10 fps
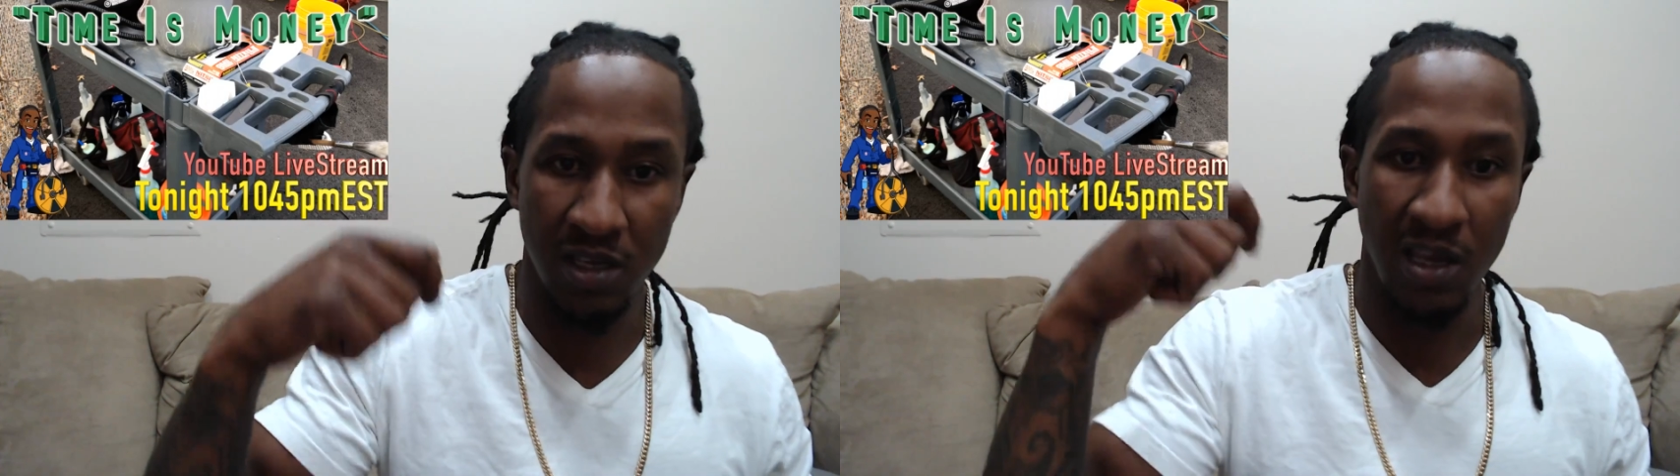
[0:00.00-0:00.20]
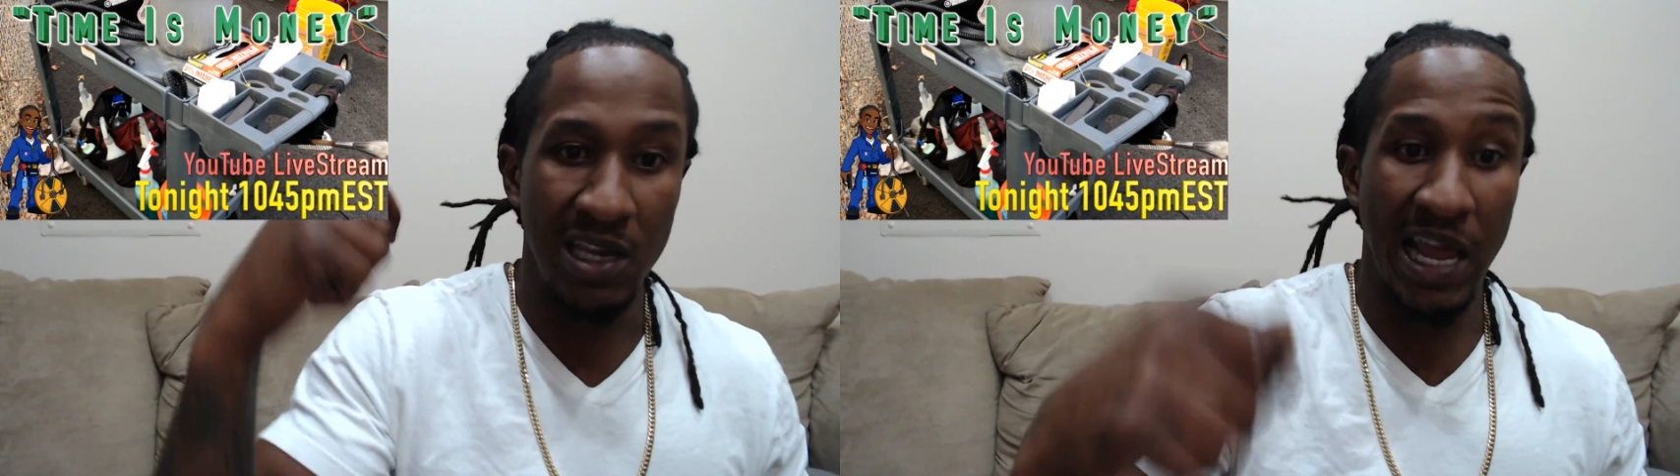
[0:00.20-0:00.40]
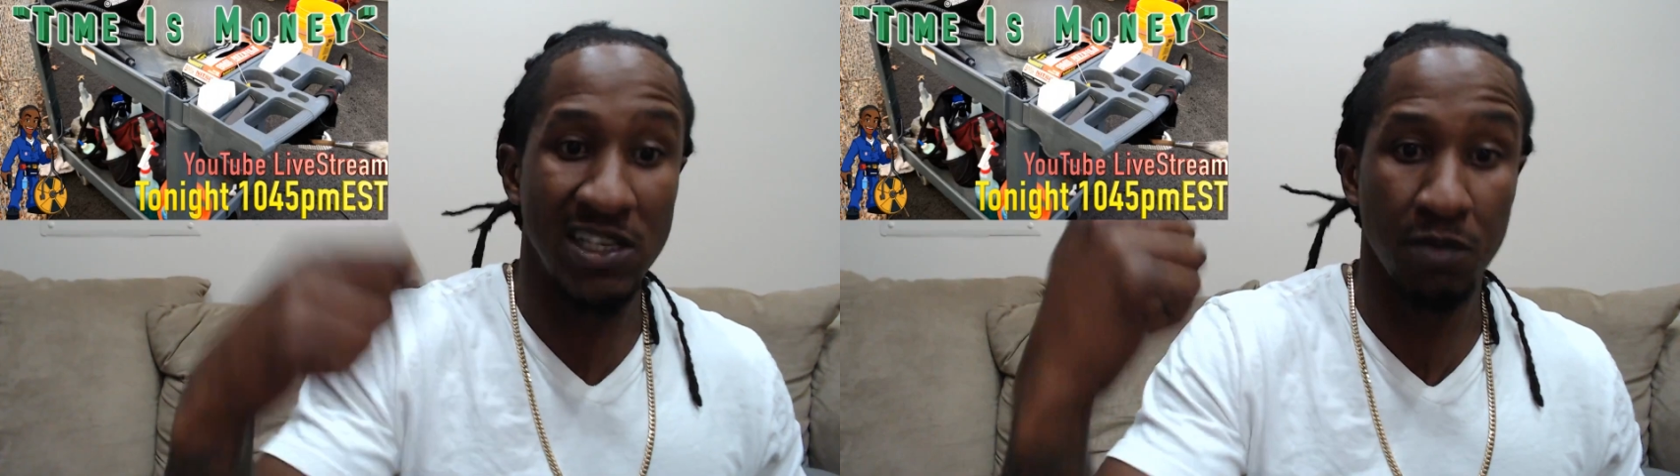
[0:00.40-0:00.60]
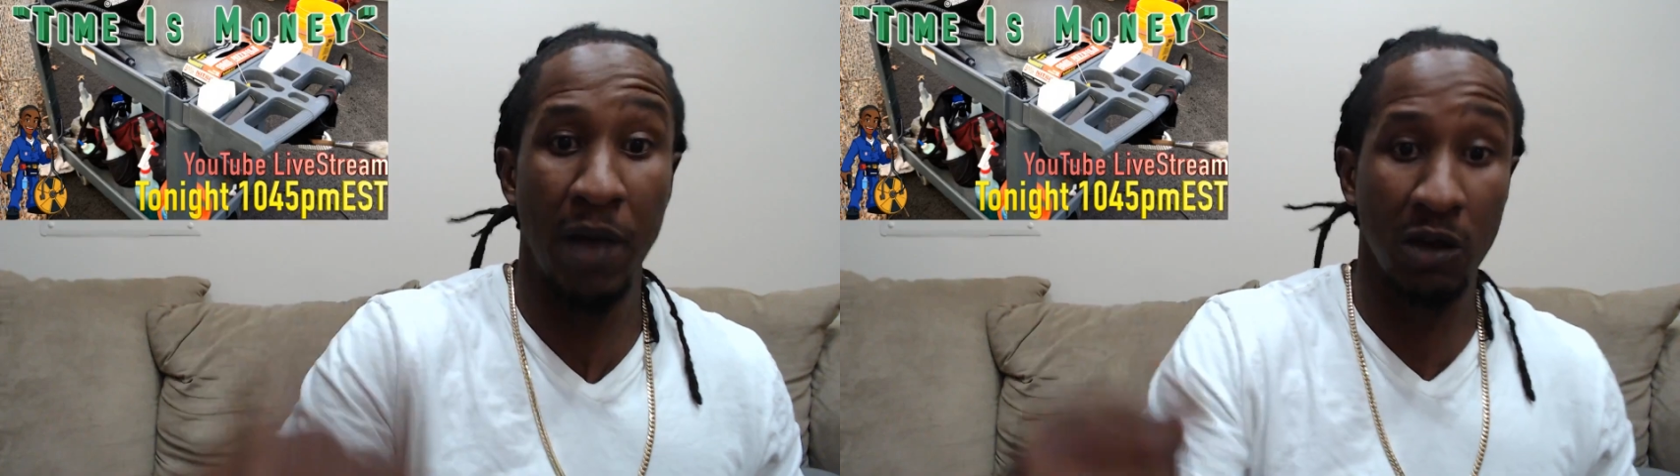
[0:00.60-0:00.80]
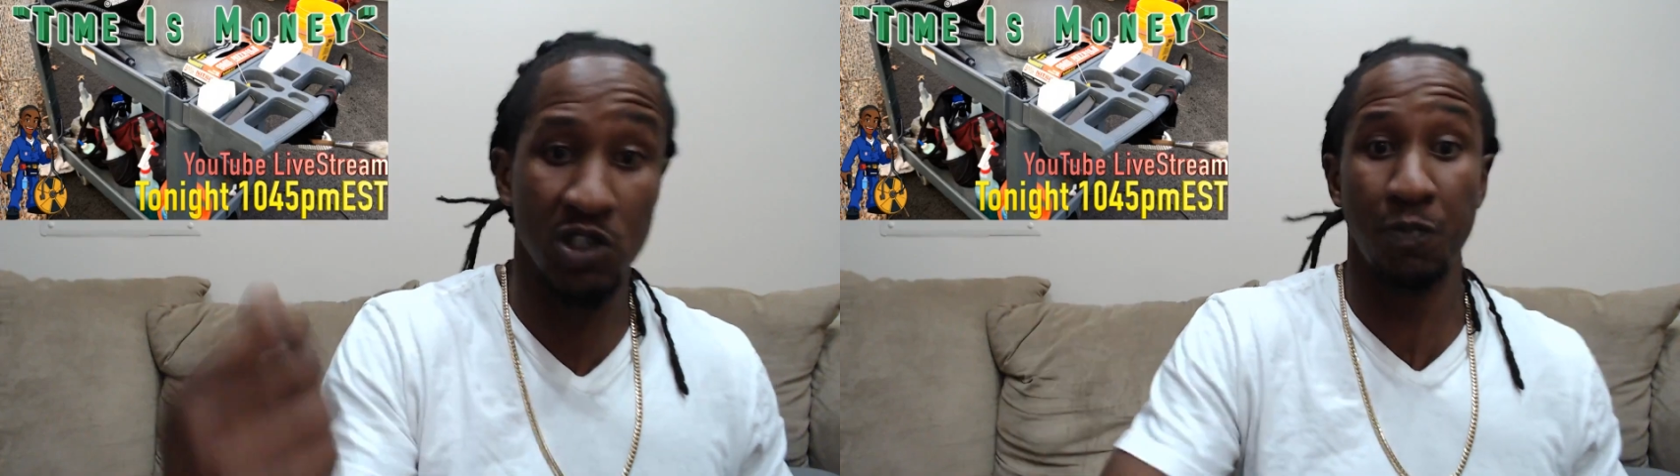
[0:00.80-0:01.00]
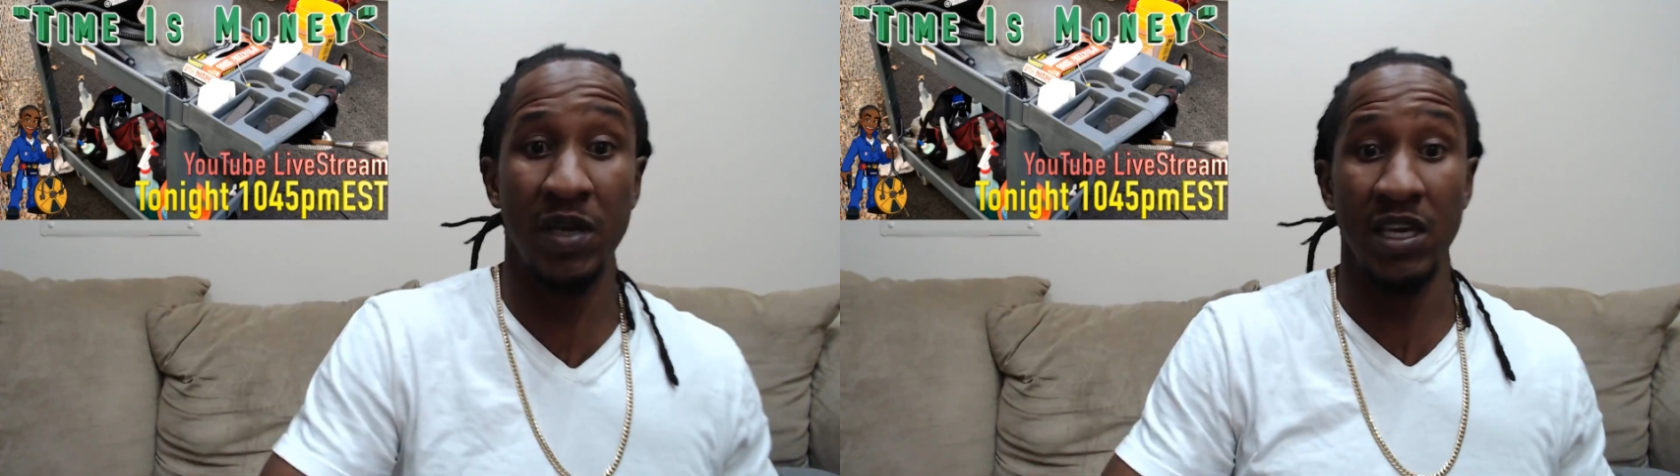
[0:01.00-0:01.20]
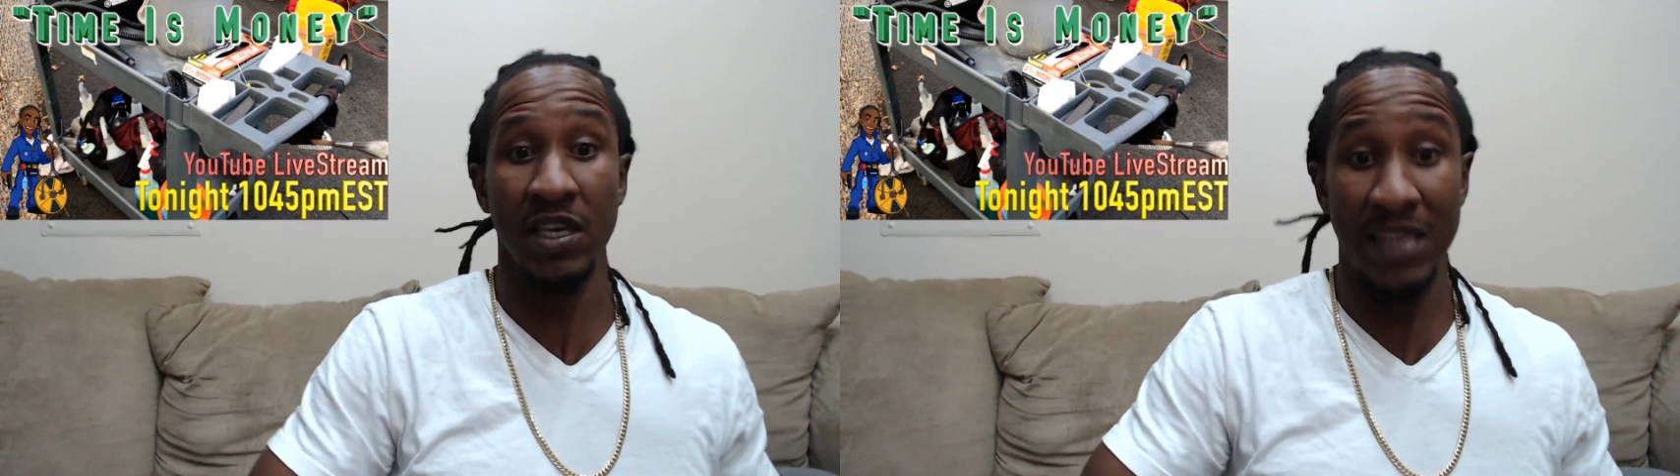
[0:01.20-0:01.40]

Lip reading: and that's about speed.